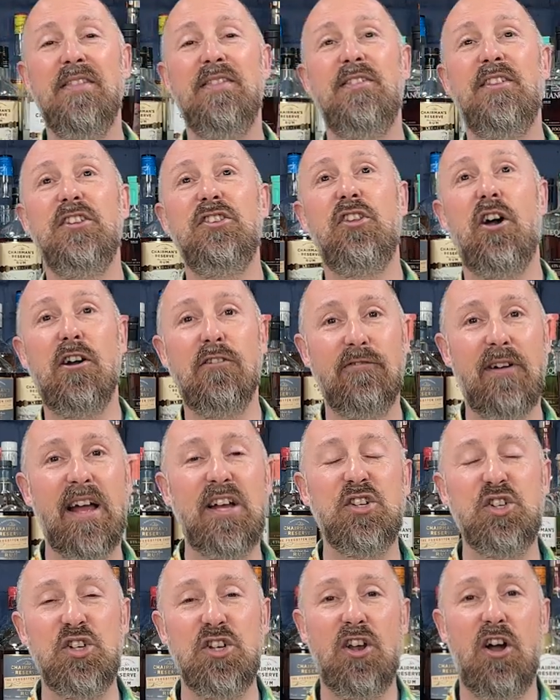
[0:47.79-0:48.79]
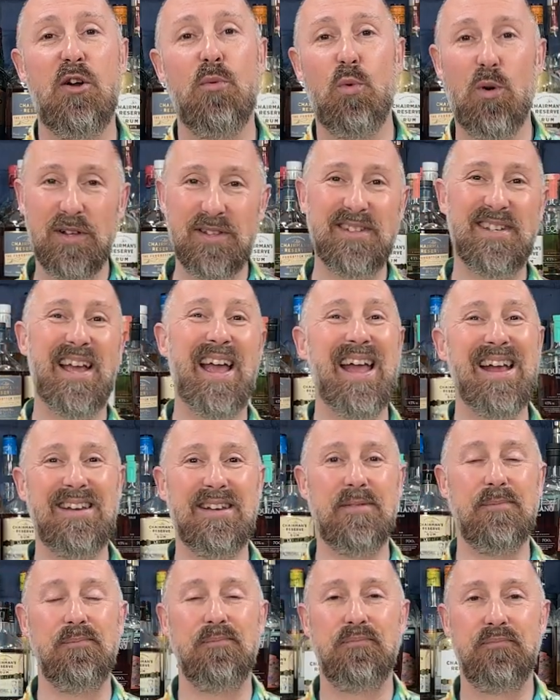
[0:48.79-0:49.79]
the direction I want to head
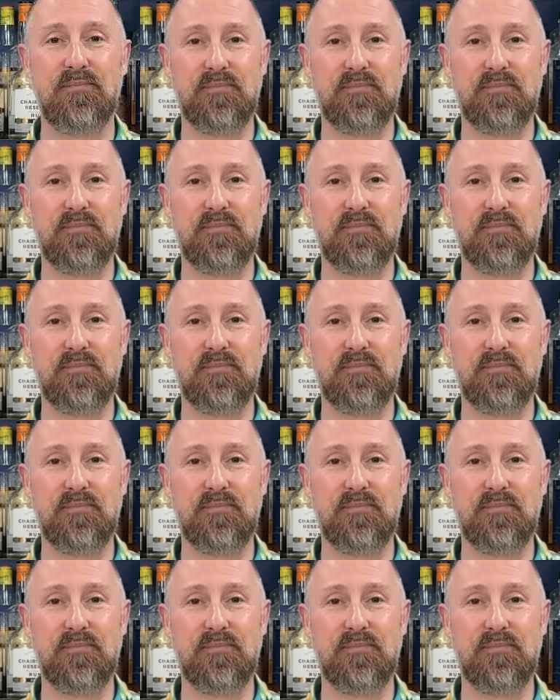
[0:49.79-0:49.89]
in,